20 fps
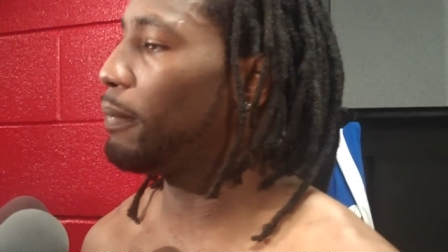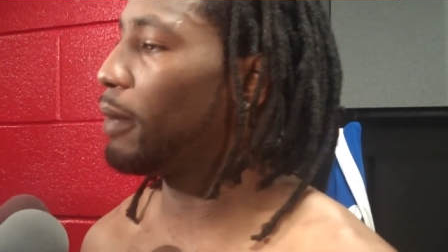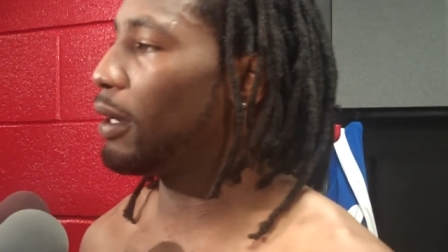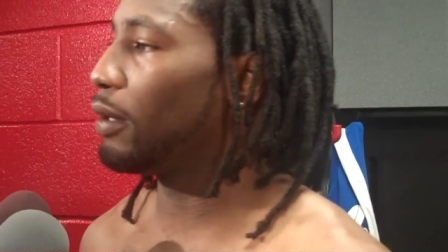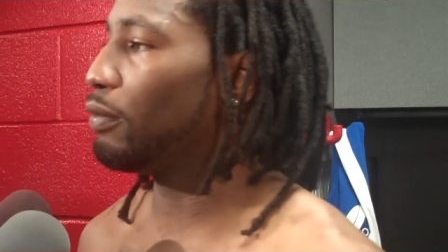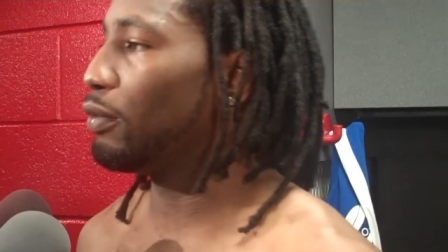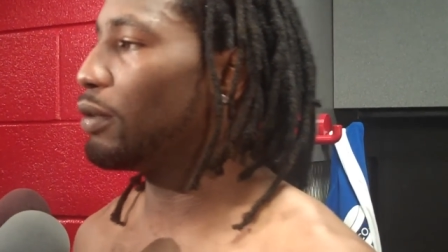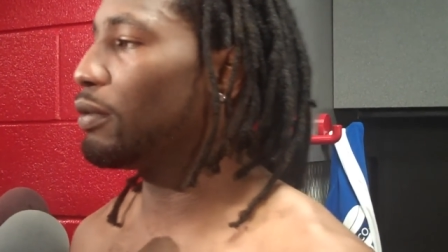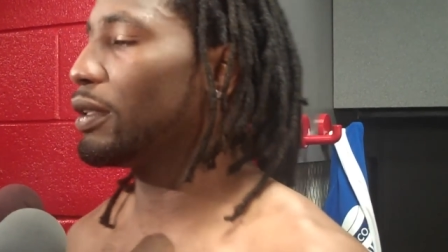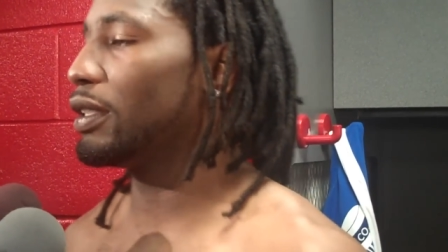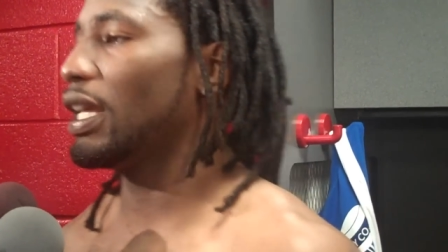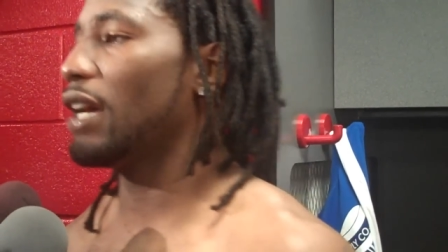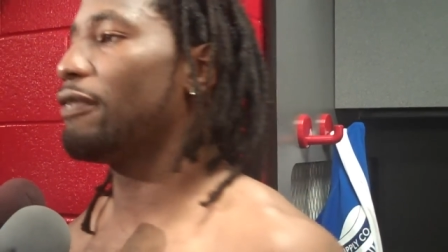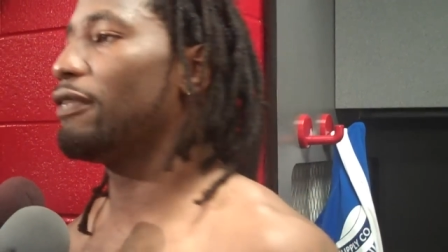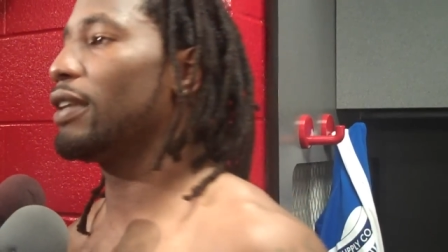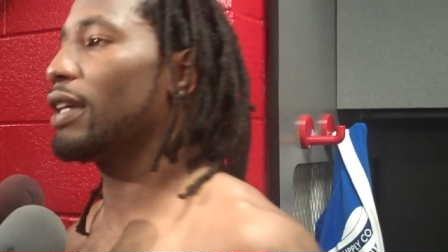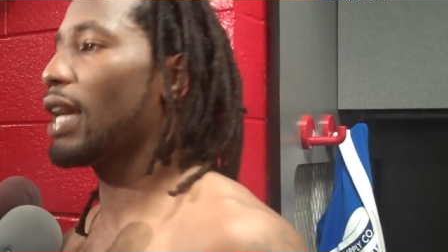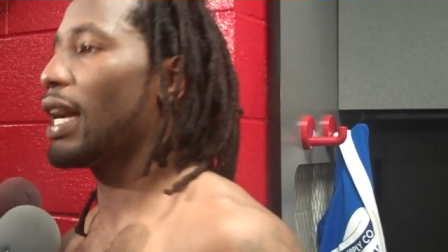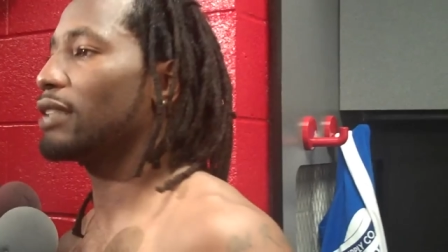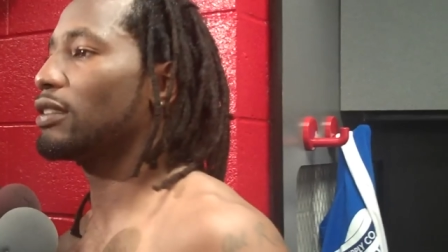but we
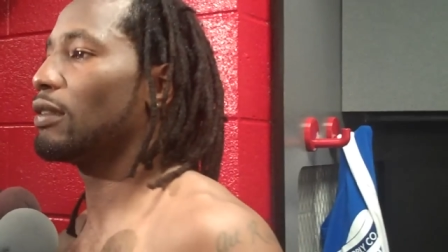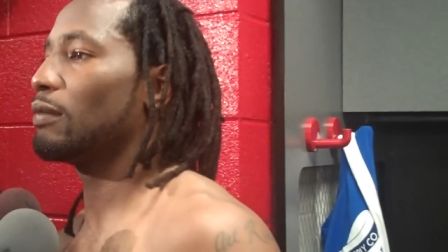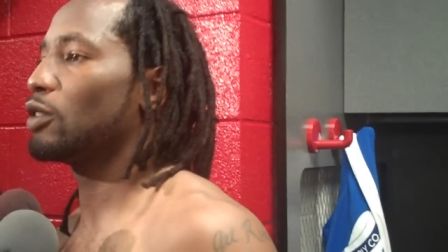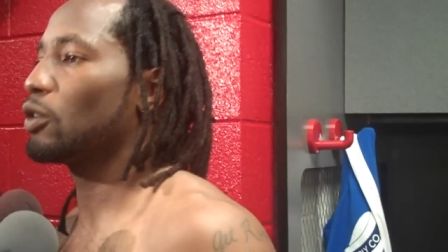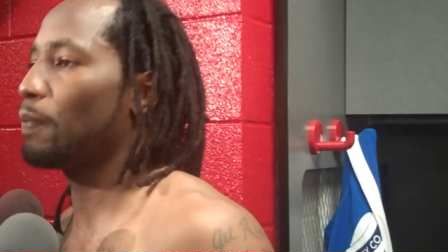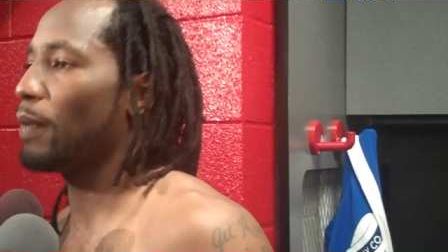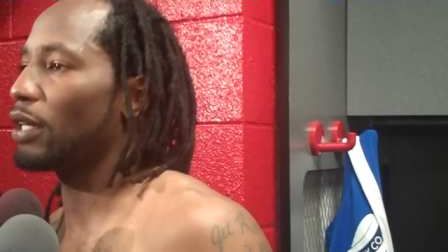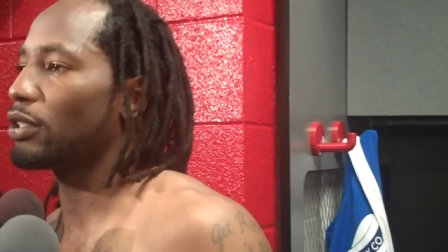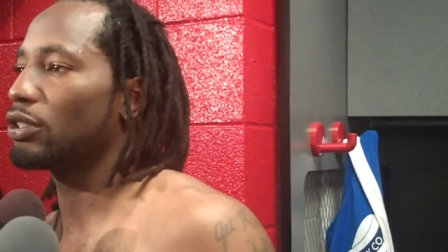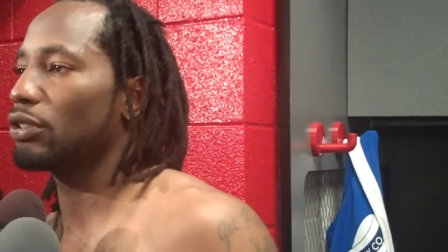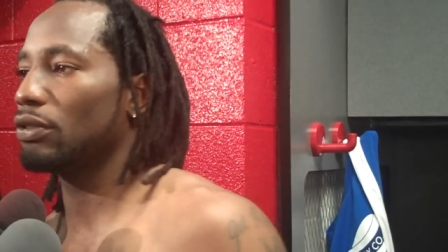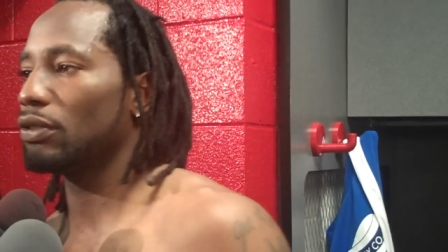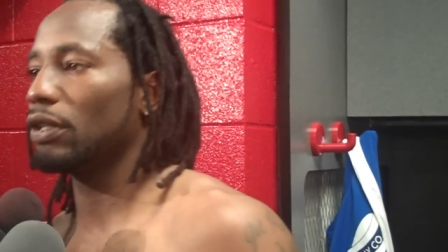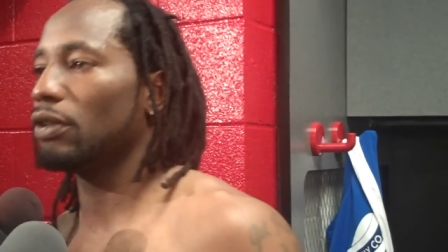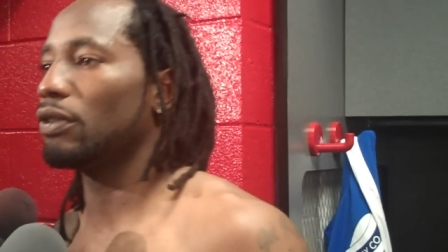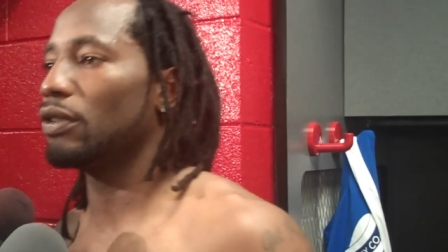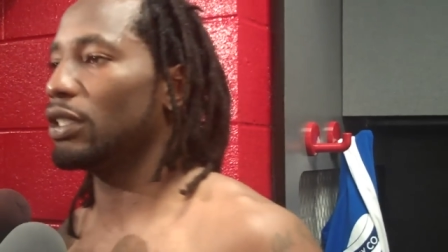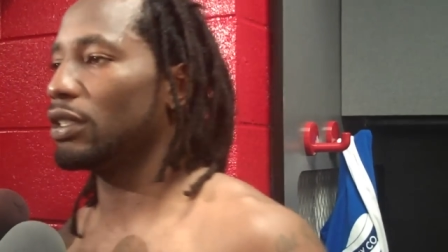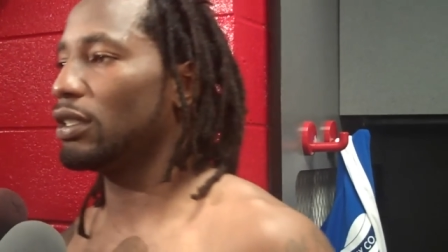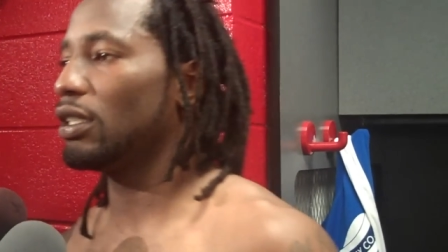definitely got something special
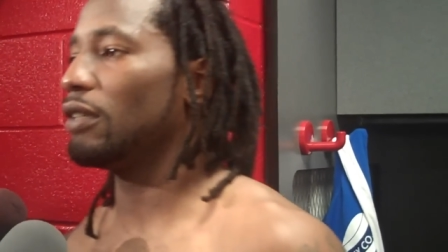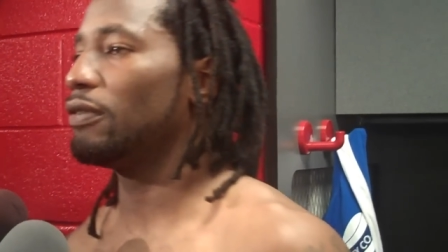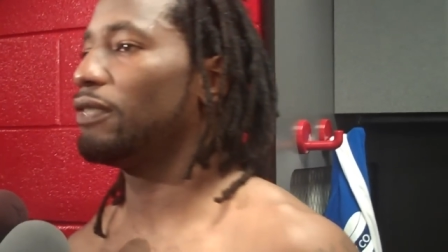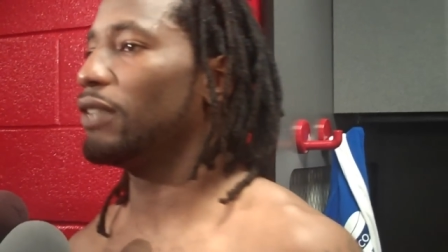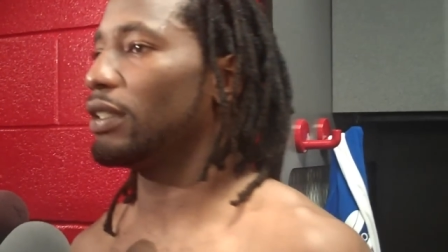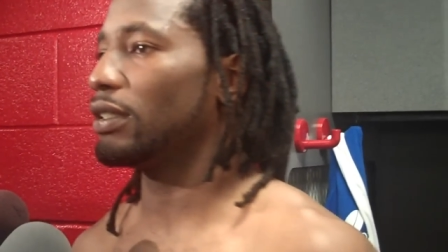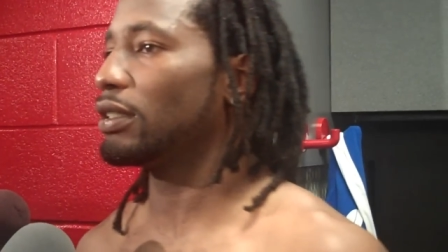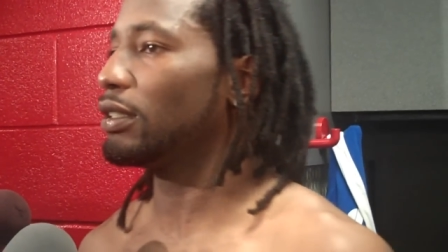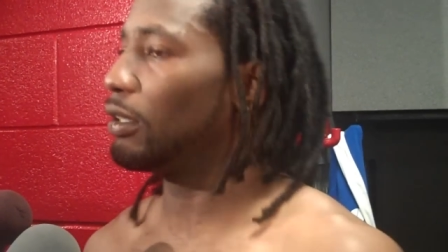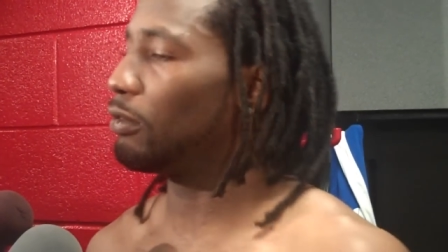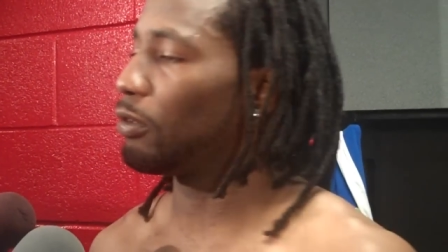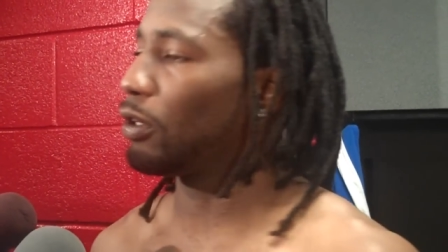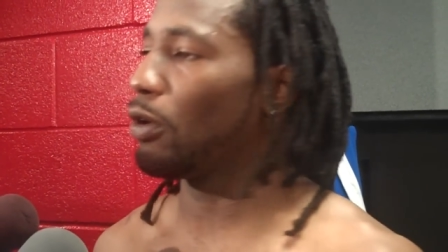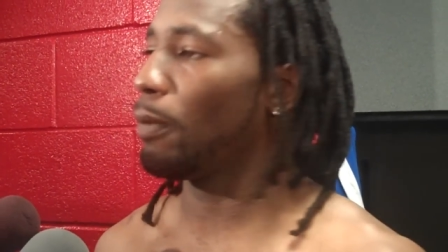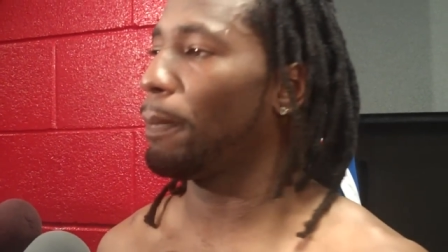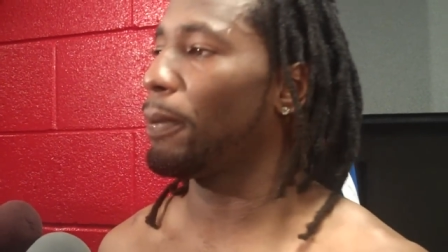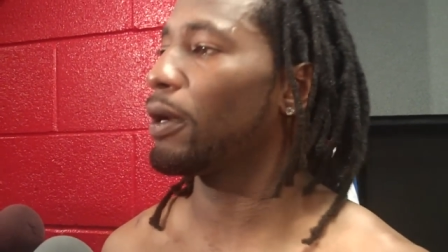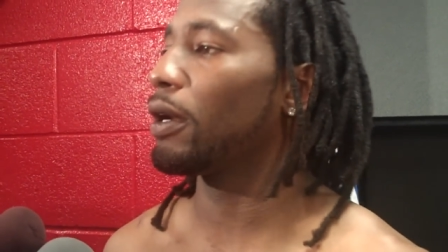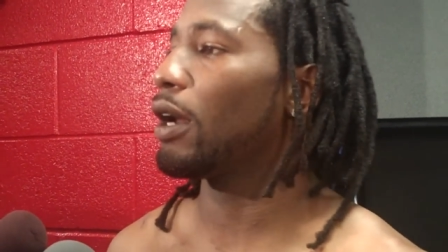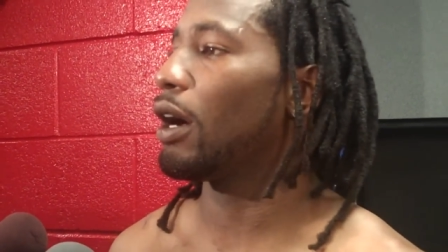on this defense. We're
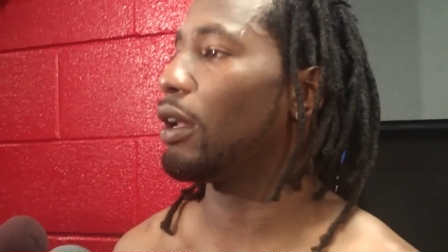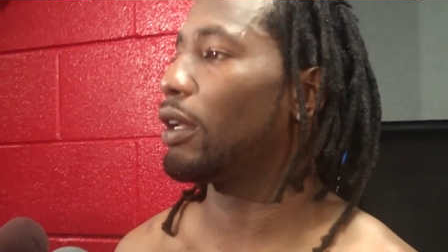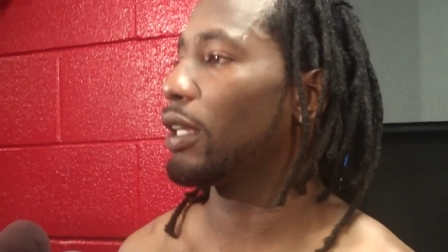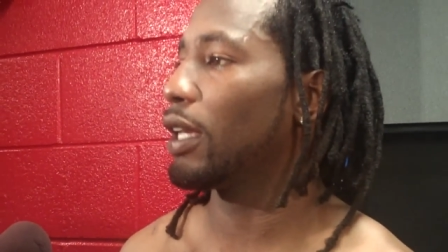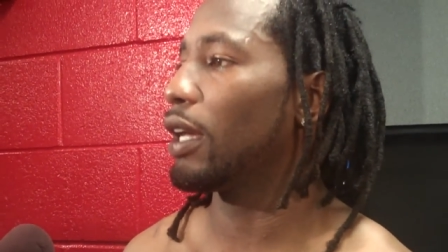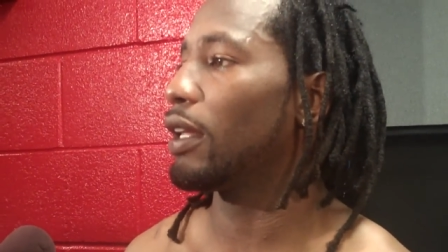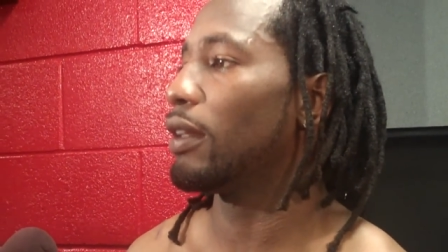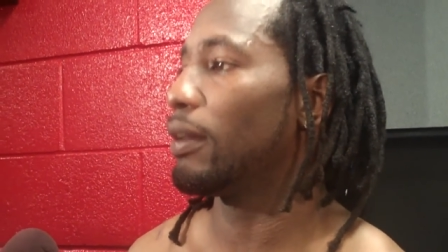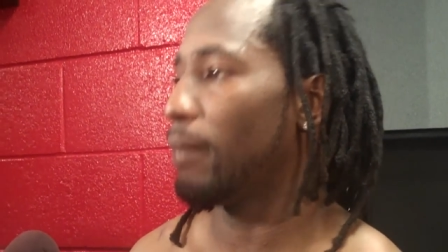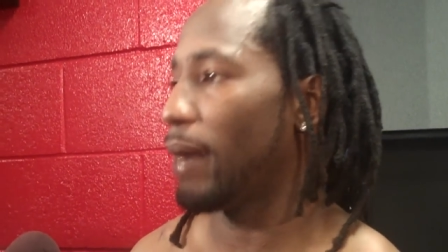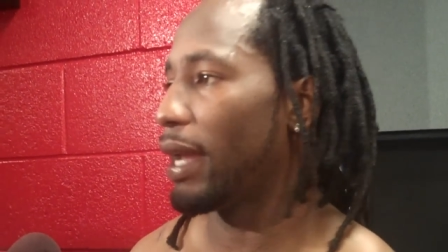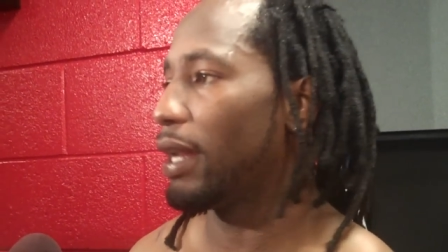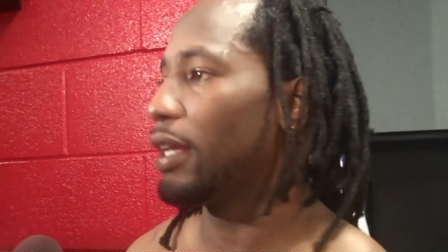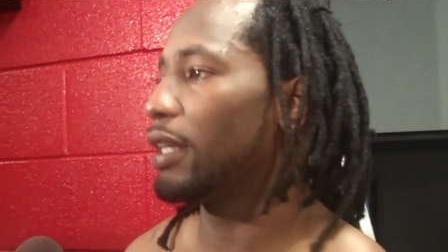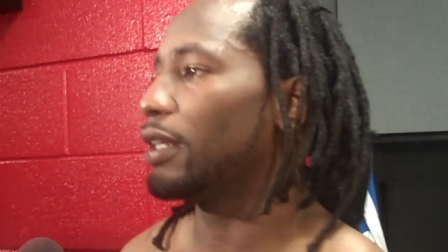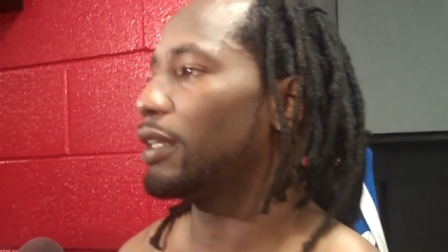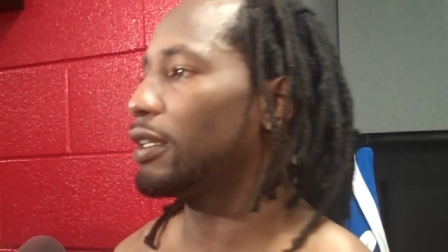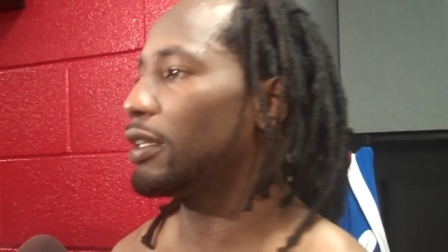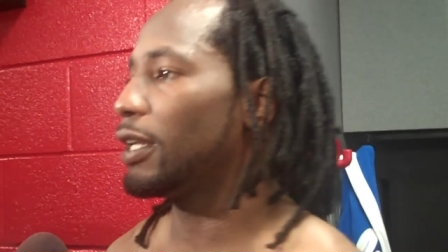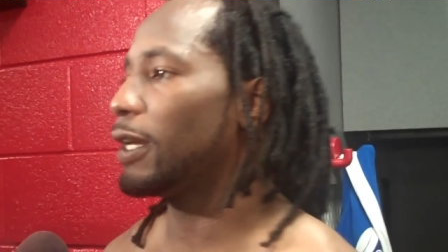going to put it all together by the
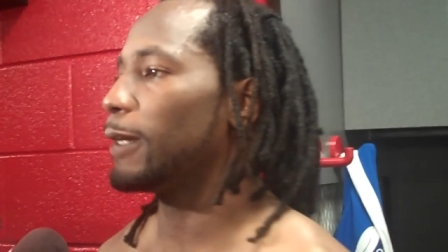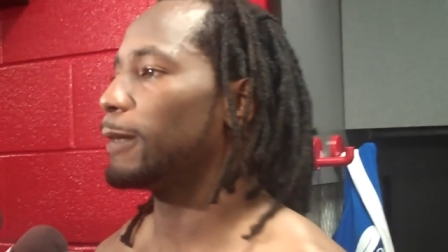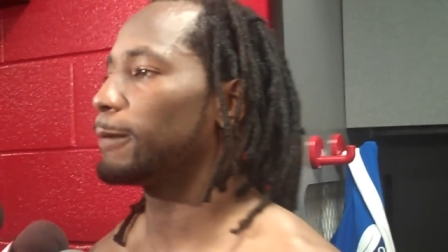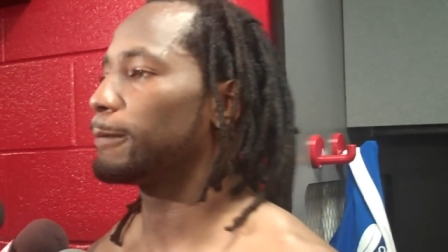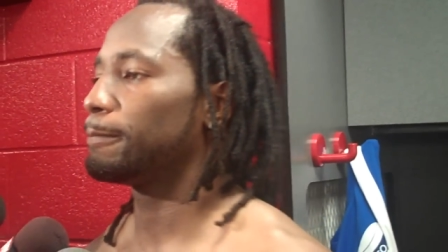end of the day.